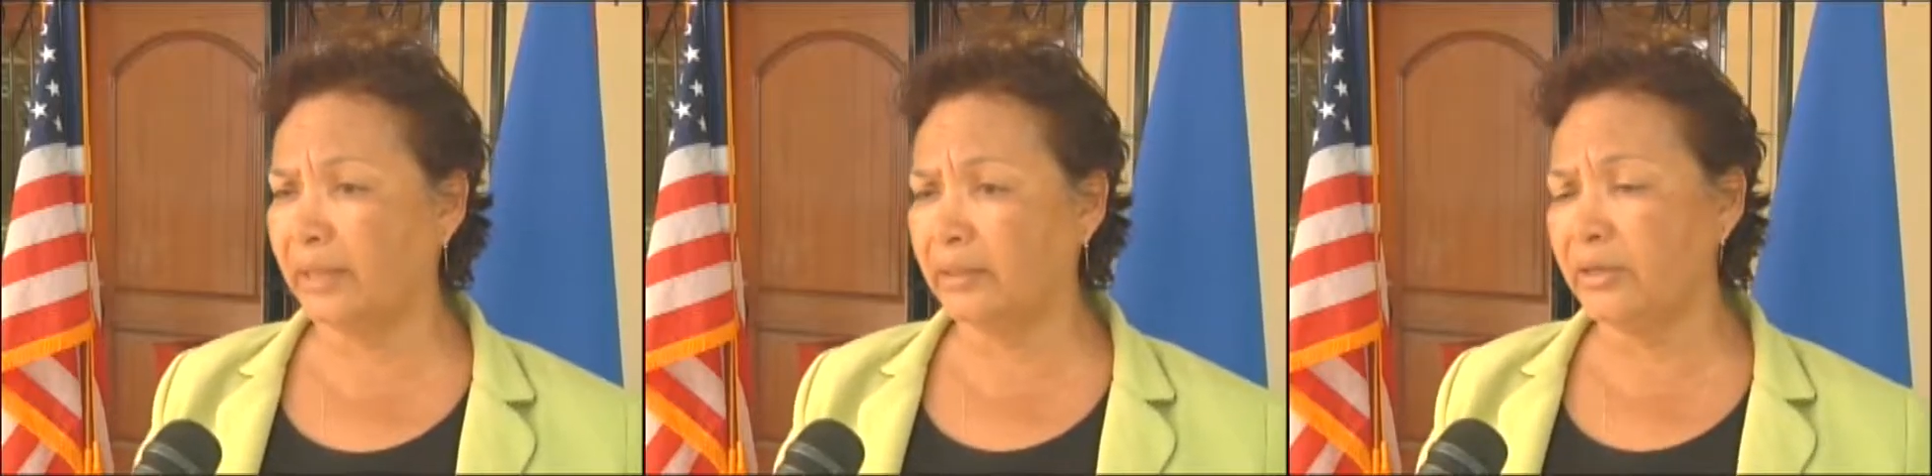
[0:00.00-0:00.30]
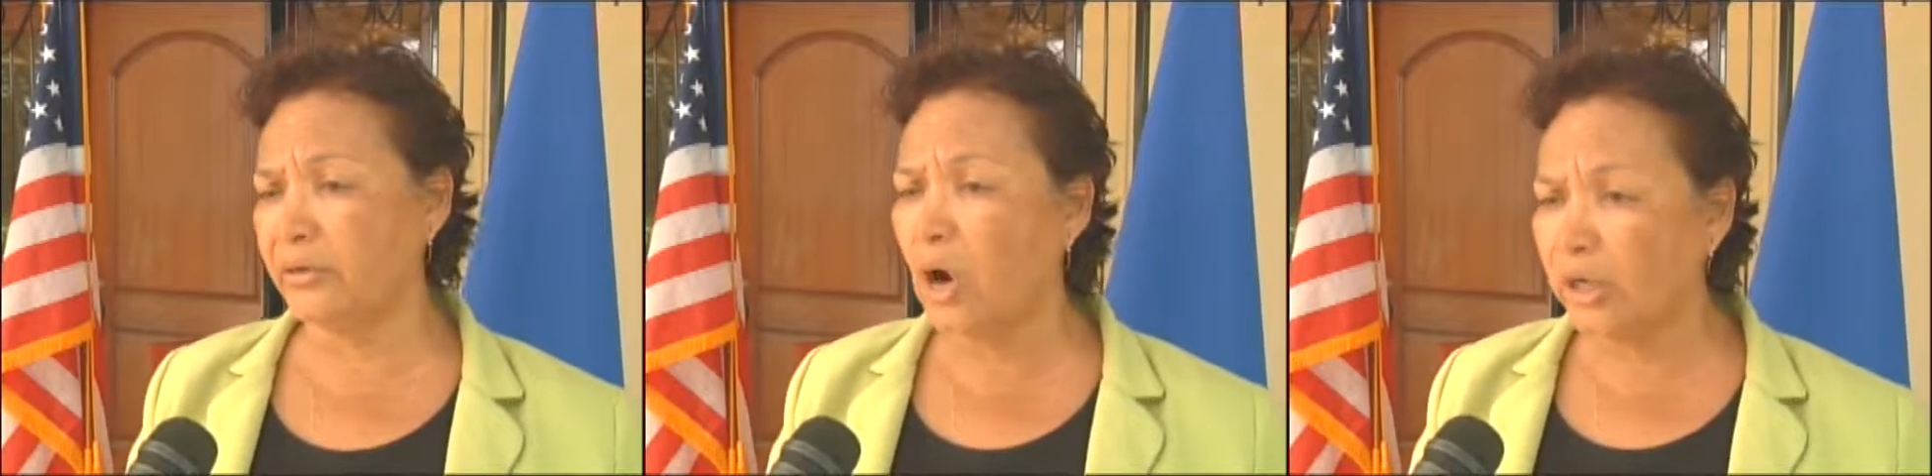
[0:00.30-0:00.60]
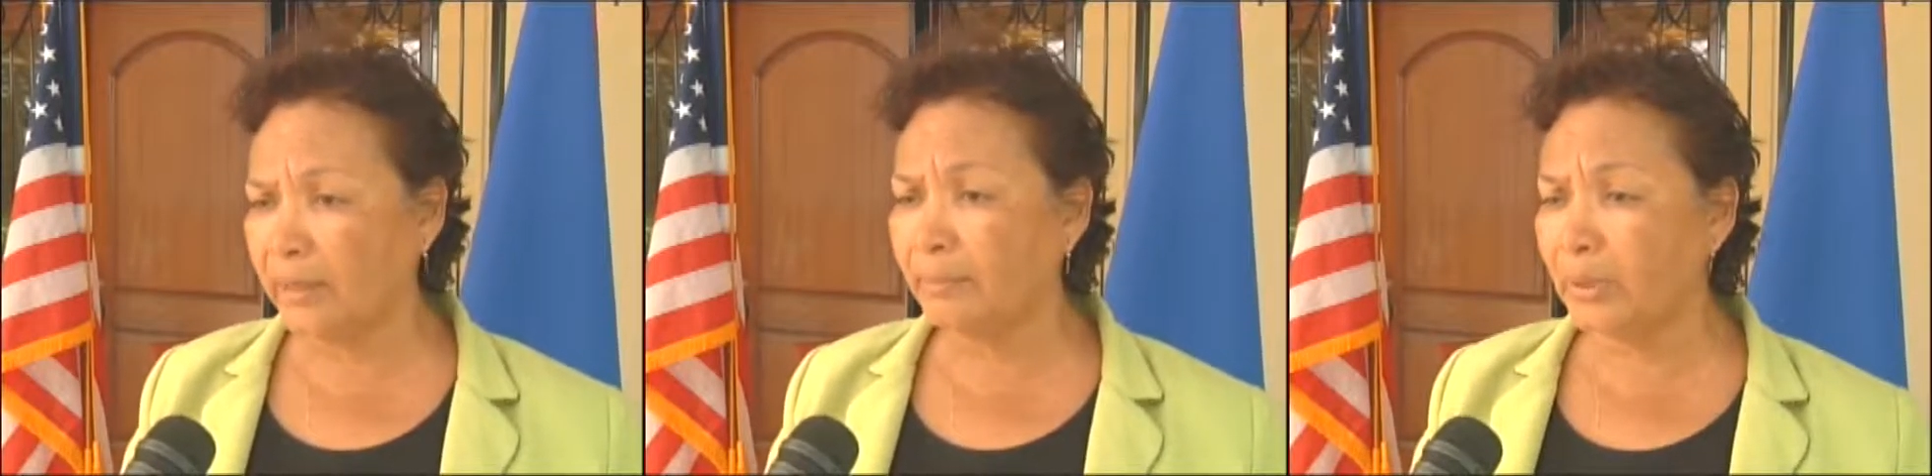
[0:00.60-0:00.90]
and they're
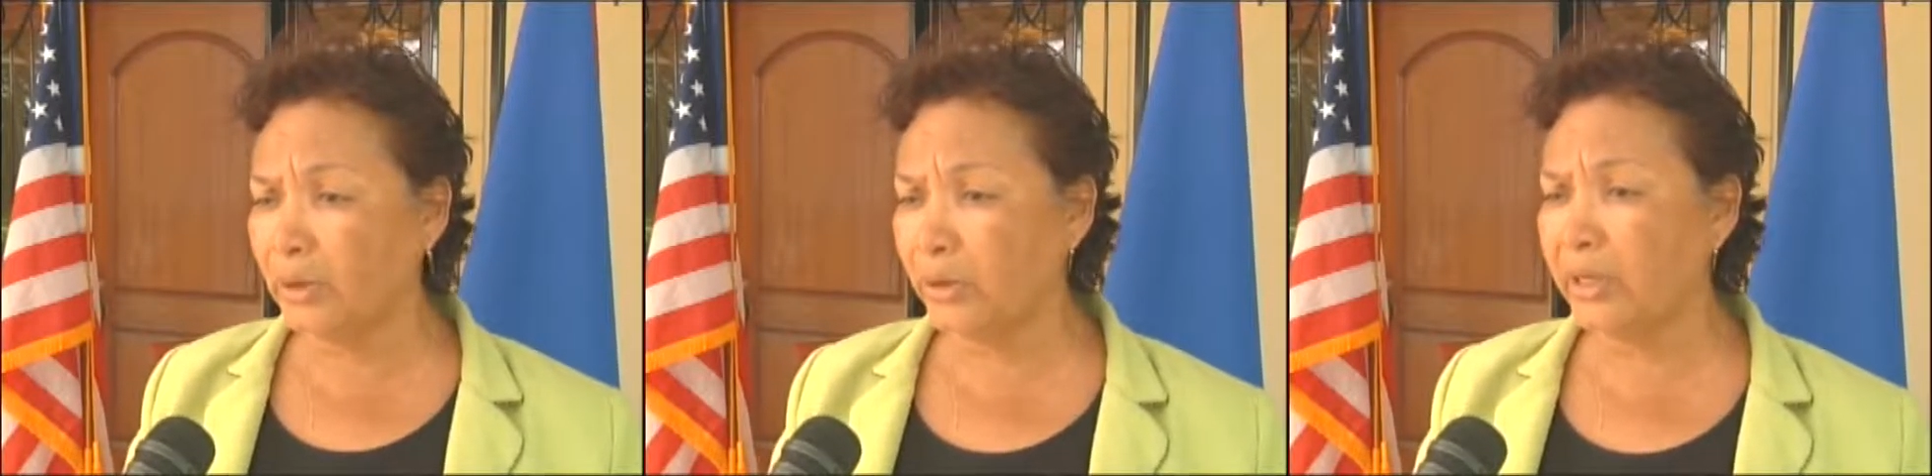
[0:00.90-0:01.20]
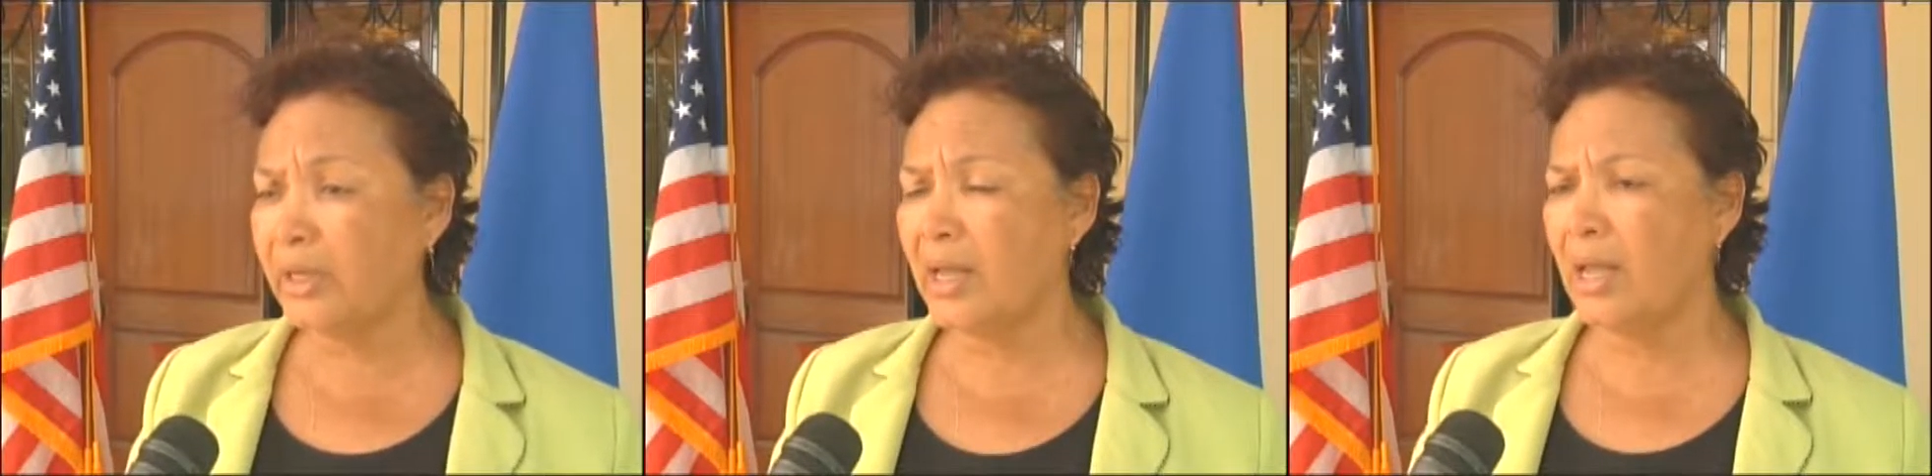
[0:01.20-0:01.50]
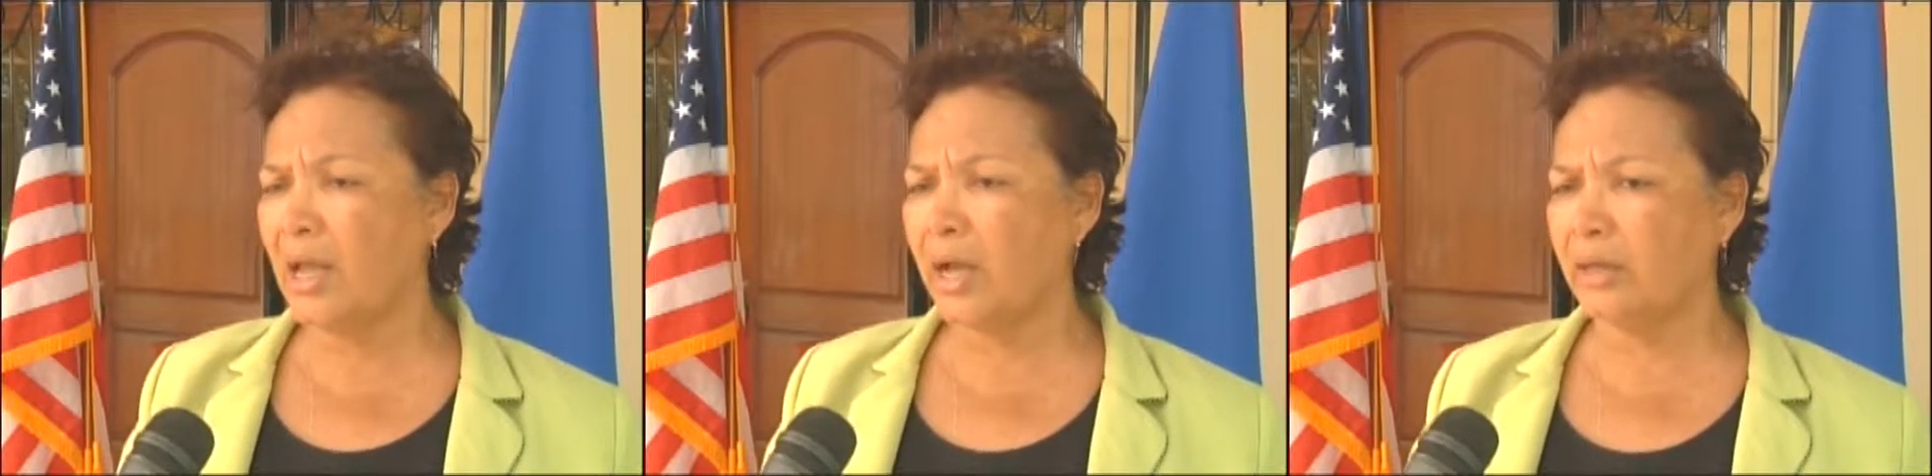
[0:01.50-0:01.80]
unemployed.
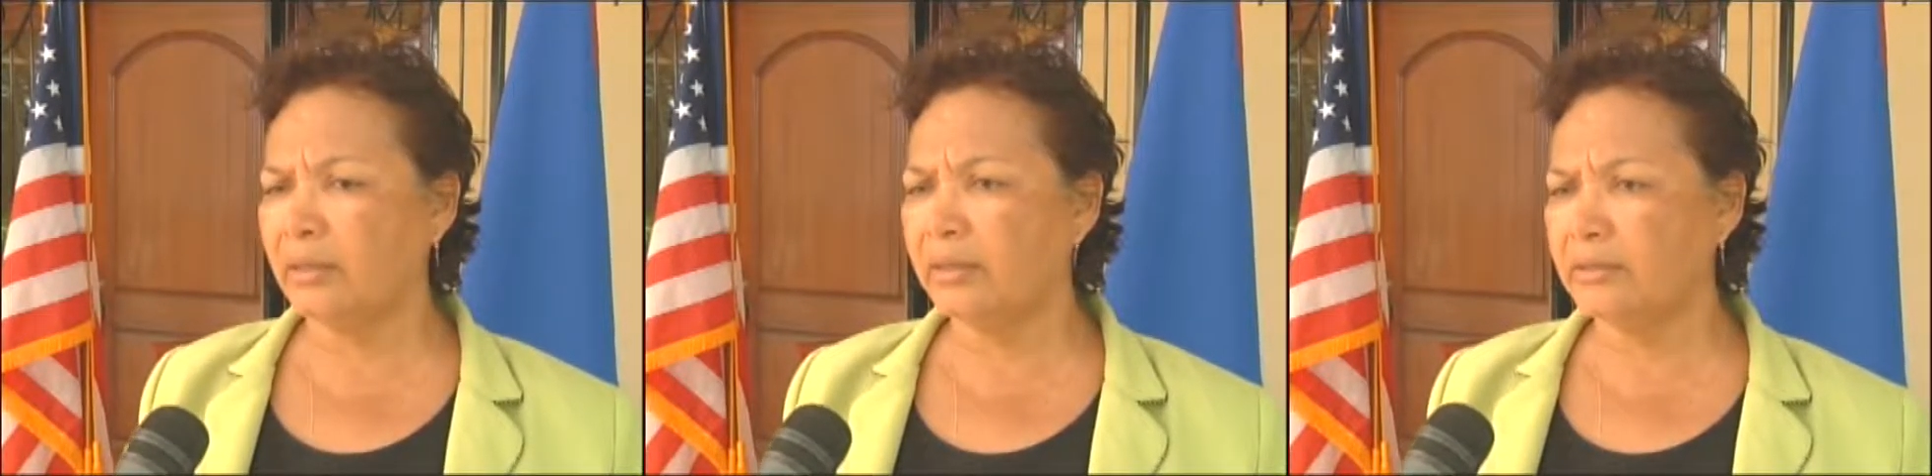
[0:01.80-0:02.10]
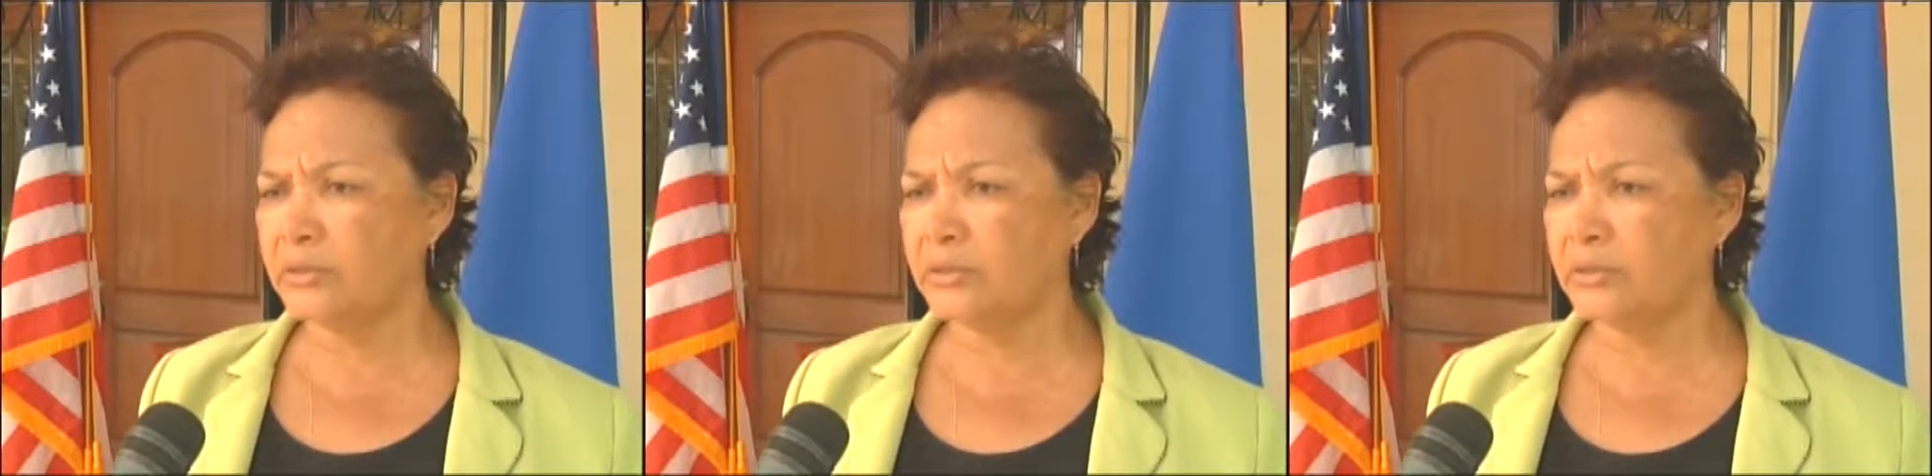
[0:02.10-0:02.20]
And